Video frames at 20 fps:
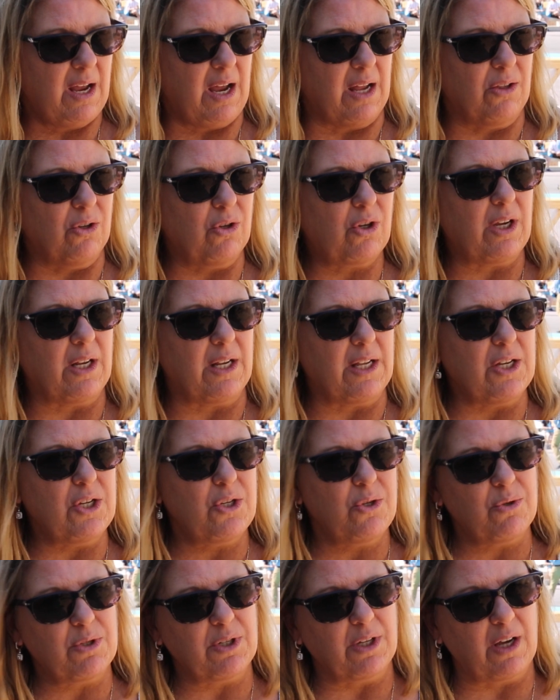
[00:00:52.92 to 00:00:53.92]
and look at
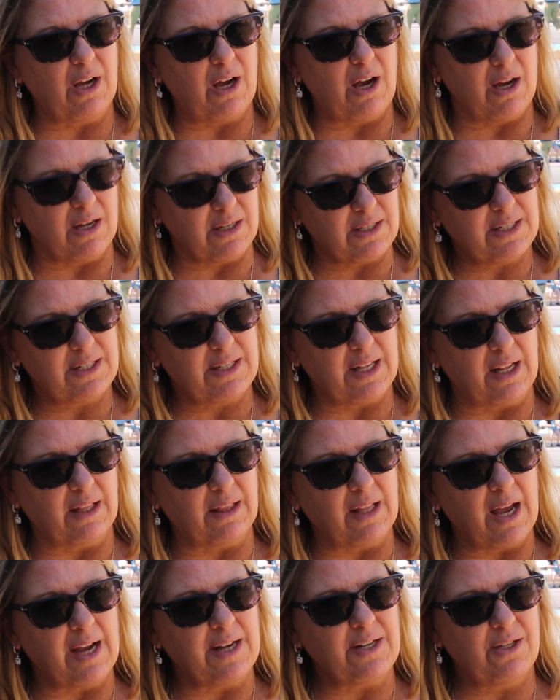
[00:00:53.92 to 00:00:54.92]
issues and causes that
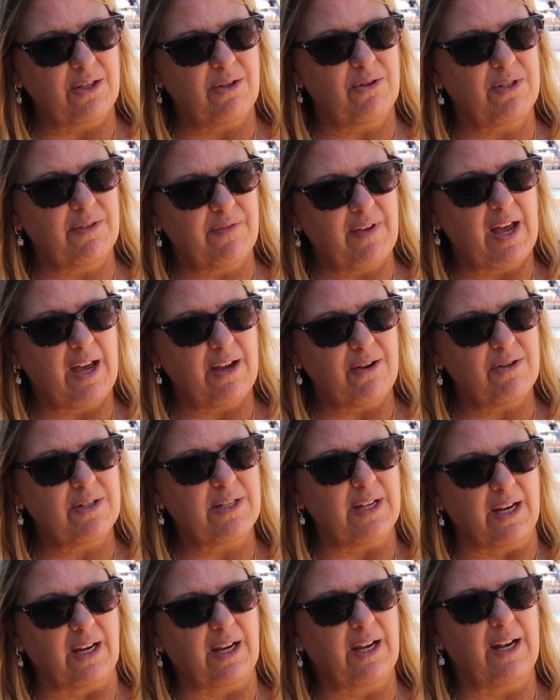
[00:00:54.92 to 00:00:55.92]
align to those values
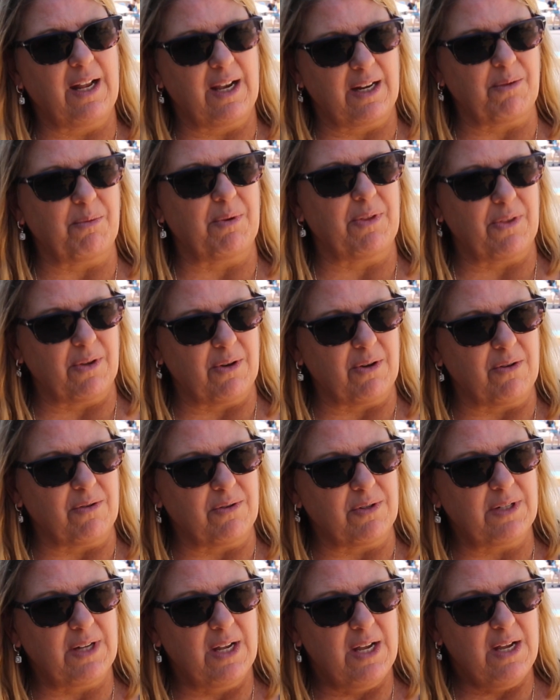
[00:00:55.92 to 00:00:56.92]
and connect with
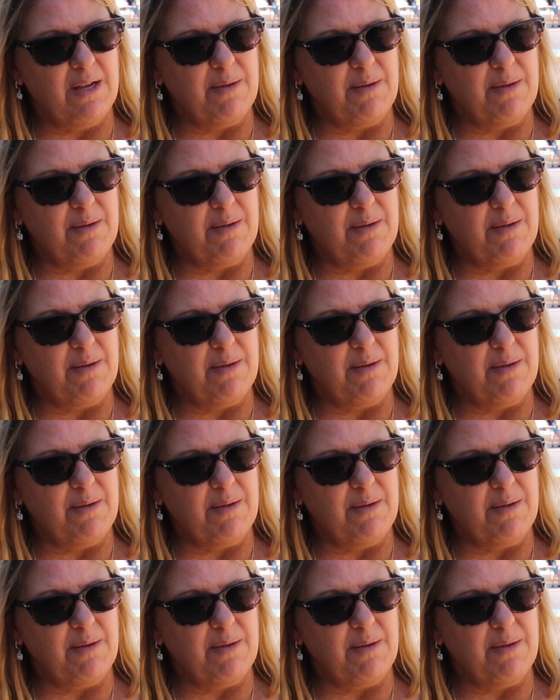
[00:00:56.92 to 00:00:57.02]
those,